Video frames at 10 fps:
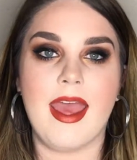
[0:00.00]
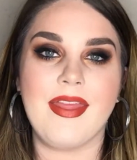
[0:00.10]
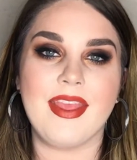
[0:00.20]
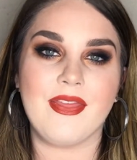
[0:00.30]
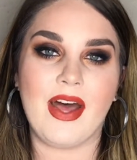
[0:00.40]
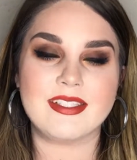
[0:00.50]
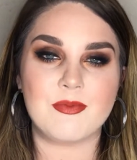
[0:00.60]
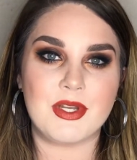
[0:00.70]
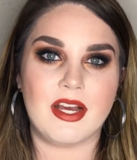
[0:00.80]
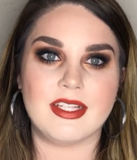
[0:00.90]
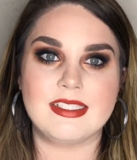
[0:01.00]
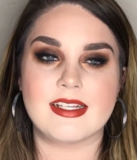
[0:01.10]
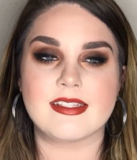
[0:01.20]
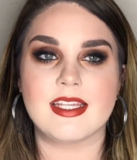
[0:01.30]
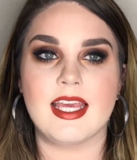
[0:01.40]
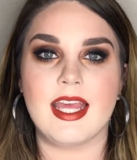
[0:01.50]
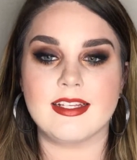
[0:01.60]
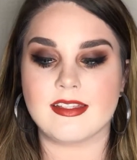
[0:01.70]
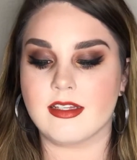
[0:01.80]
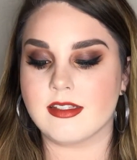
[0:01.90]
And then last but not least is the
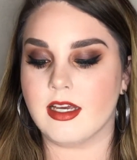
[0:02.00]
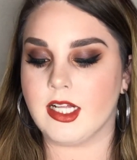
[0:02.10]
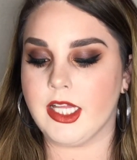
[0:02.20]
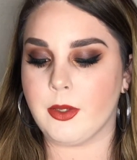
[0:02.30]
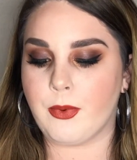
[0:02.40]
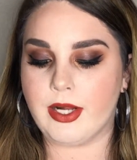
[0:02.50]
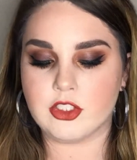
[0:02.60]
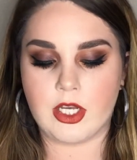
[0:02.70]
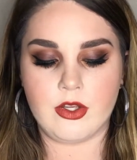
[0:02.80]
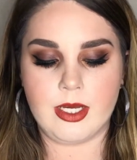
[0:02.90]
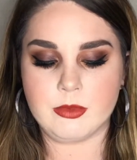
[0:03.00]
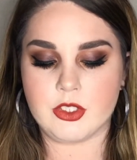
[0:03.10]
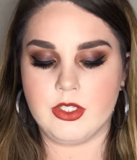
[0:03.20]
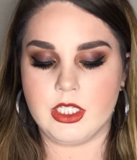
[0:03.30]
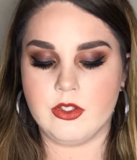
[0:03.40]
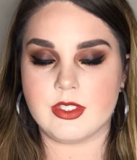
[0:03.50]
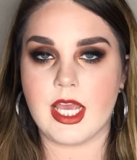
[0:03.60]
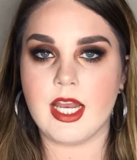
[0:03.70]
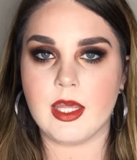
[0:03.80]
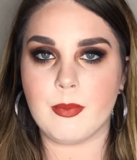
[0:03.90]
Anastasia Clear Brow Gel. I'm sure you can
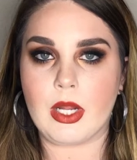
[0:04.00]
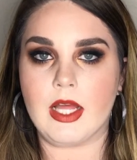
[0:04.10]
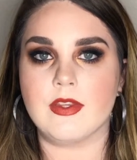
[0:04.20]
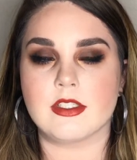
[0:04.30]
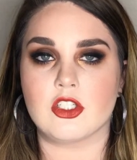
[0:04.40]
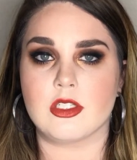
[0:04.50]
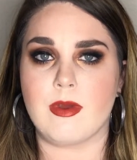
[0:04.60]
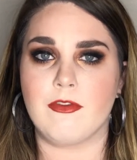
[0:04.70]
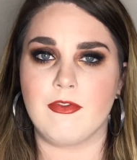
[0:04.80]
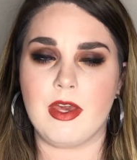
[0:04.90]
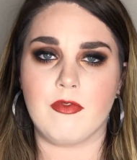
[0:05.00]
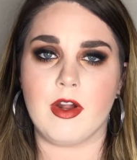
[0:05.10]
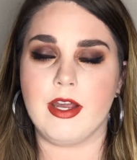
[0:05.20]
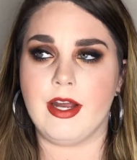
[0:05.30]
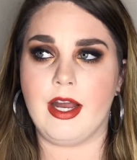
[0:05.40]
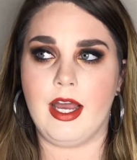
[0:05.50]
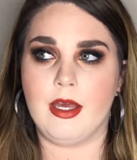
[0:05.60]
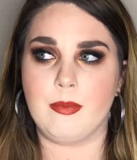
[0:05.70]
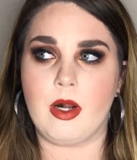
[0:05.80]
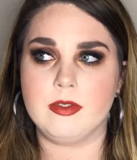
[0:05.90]
use any brand. This is just my favorite.
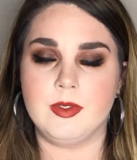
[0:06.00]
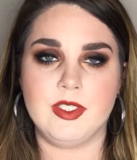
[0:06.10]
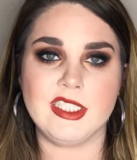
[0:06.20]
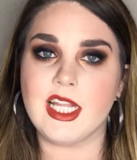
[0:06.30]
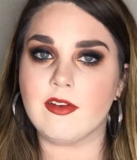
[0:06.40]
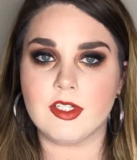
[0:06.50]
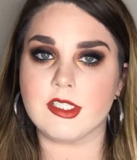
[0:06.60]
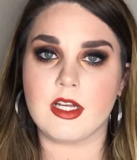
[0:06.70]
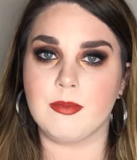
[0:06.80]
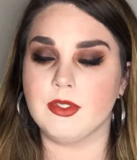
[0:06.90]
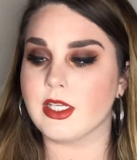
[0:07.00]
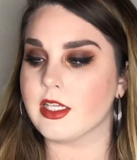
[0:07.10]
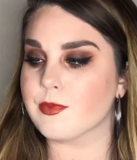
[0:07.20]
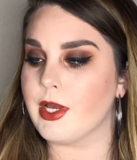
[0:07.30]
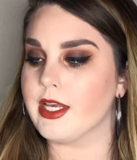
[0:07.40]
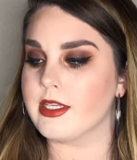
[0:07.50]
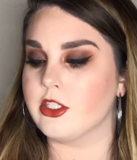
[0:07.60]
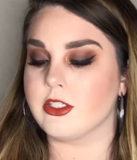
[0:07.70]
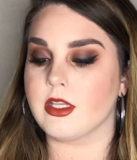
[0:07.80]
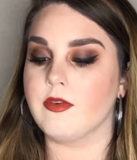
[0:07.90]
I probably will never stop using this brand because I
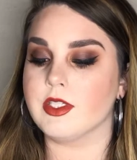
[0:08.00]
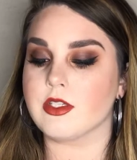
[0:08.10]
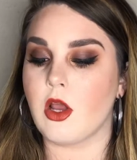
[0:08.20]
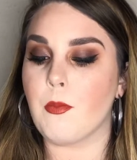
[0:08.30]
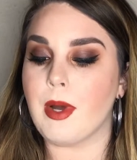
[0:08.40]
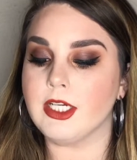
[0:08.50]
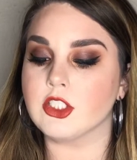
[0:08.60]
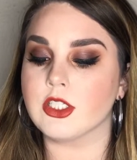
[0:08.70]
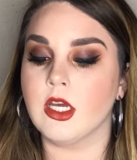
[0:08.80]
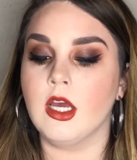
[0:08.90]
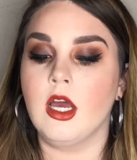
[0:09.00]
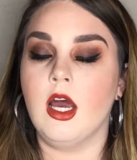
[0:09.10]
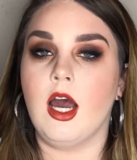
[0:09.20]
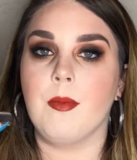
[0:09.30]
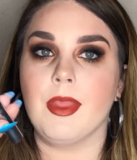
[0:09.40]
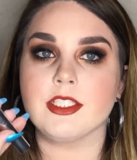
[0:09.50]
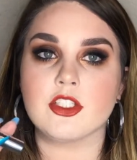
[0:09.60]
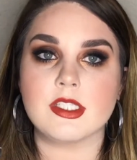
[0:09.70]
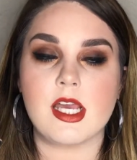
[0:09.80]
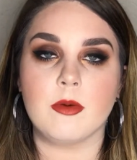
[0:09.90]
just love it so much. This
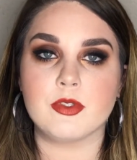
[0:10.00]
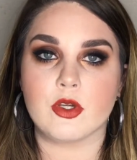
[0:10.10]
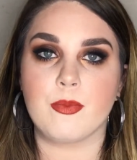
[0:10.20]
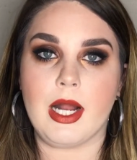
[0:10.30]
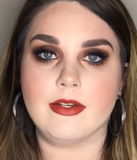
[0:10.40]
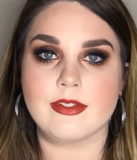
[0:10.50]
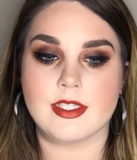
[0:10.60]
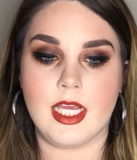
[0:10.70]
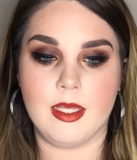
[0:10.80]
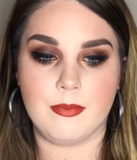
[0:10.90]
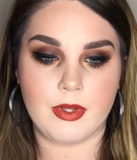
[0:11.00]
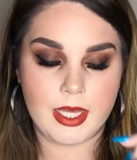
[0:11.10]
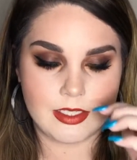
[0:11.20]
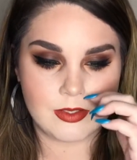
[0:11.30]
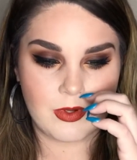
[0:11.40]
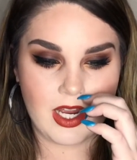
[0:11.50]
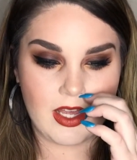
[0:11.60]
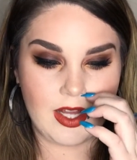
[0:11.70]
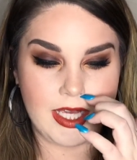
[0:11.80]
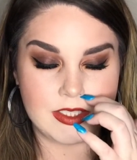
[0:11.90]
just helps your brows stay in place. When
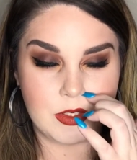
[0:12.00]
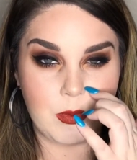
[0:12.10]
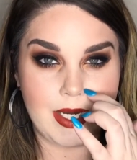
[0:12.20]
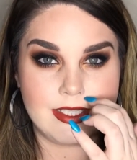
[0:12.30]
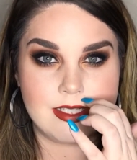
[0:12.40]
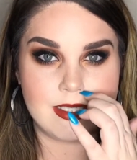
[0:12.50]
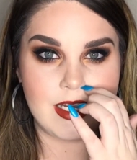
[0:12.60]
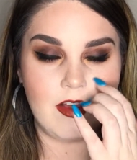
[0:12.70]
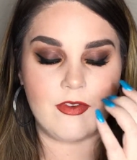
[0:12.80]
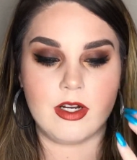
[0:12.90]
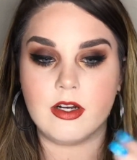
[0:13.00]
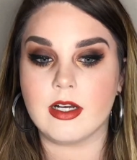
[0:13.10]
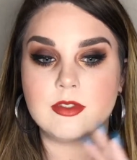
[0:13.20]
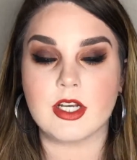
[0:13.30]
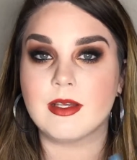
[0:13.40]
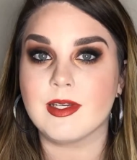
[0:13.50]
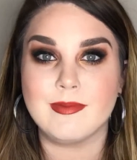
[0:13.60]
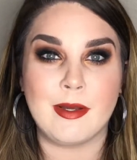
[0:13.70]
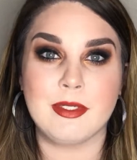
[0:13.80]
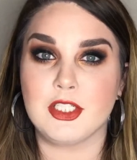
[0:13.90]
I like do weddings and stuff, oh, I'm sorry
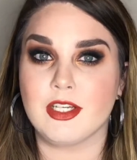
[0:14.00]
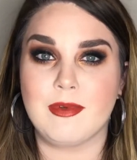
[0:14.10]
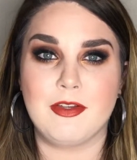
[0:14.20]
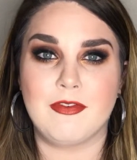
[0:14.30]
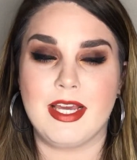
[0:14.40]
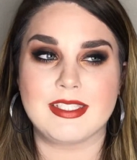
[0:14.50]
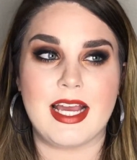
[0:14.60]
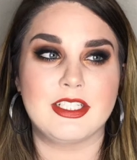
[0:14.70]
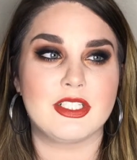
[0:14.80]
I'm itching my face. I